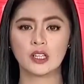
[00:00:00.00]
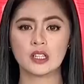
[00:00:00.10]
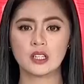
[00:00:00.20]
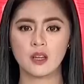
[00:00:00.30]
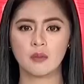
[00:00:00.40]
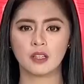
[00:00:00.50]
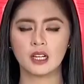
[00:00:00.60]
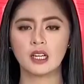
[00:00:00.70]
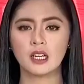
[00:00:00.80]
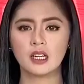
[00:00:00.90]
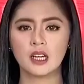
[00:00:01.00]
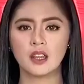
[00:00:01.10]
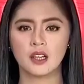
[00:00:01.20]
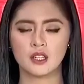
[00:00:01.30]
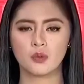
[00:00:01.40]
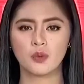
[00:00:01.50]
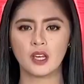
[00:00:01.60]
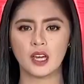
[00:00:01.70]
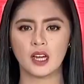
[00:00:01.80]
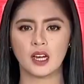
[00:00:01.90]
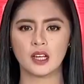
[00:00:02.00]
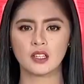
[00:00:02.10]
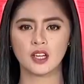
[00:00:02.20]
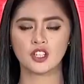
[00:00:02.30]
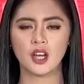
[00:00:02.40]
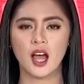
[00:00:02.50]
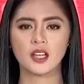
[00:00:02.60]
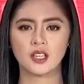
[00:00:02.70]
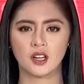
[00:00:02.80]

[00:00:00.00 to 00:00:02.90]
summit in India this weekend. Sasha Hasa